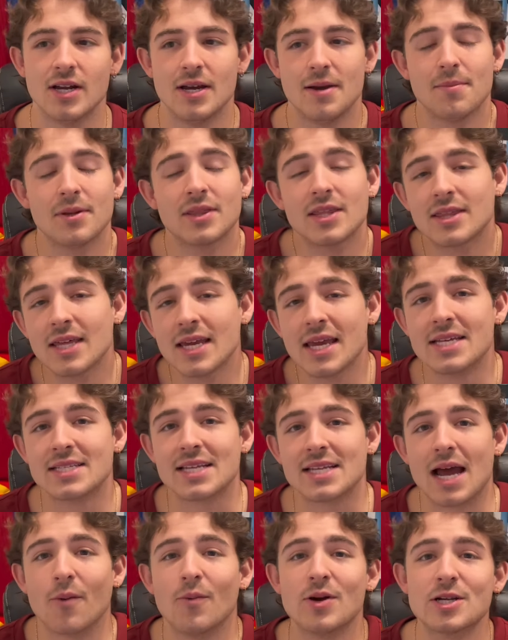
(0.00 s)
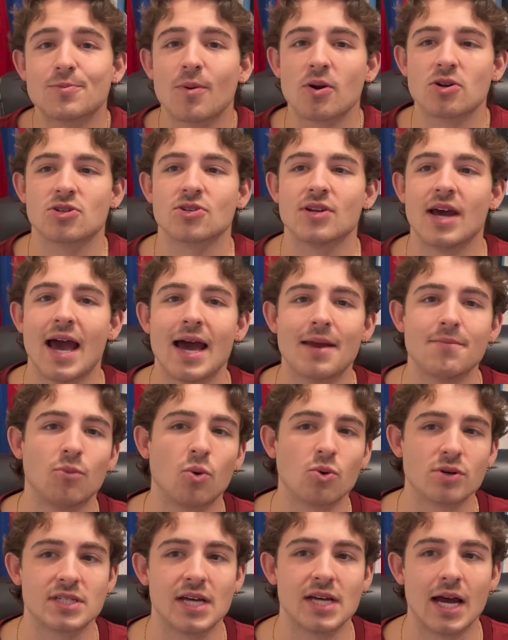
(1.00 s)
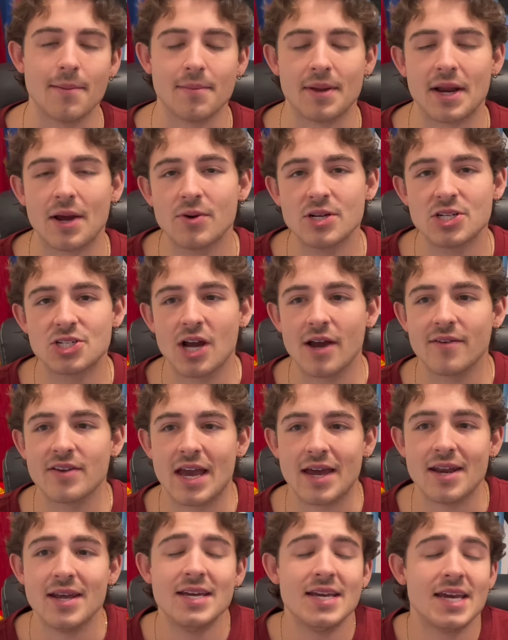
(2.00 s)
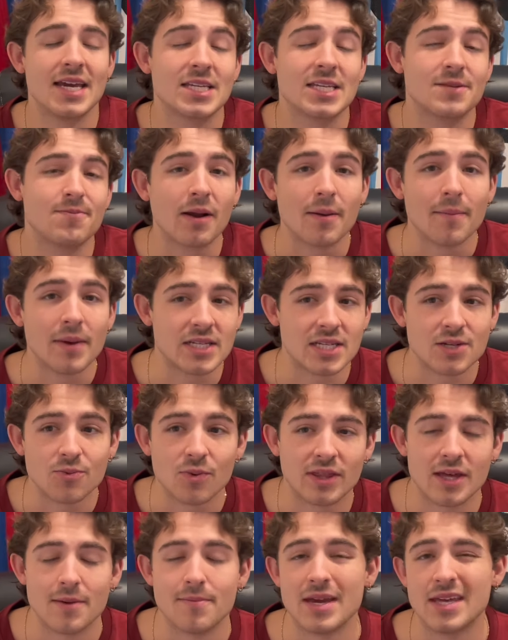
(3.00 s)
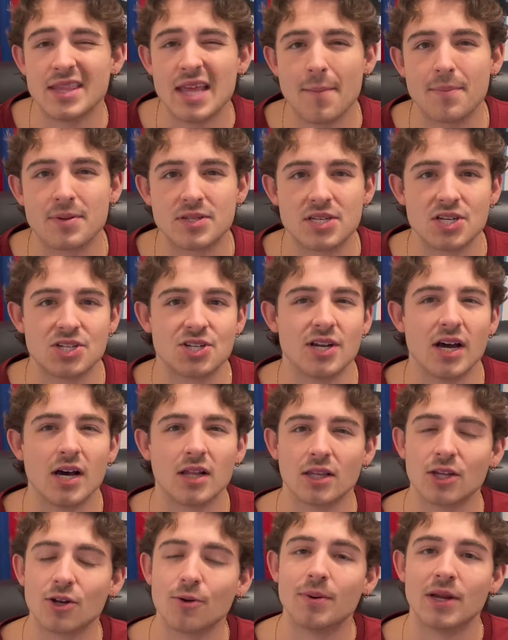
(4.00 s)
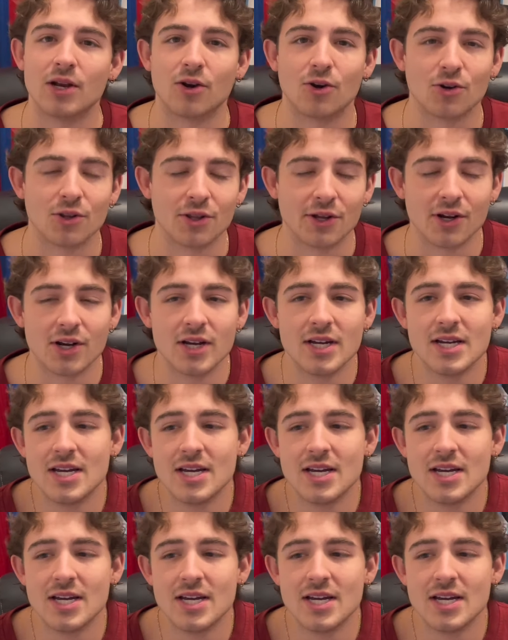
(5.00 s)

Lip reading: But the thing is, I wish Barcelona had more time, and I wish Xavi had experimented with him in that position a little bit earlier,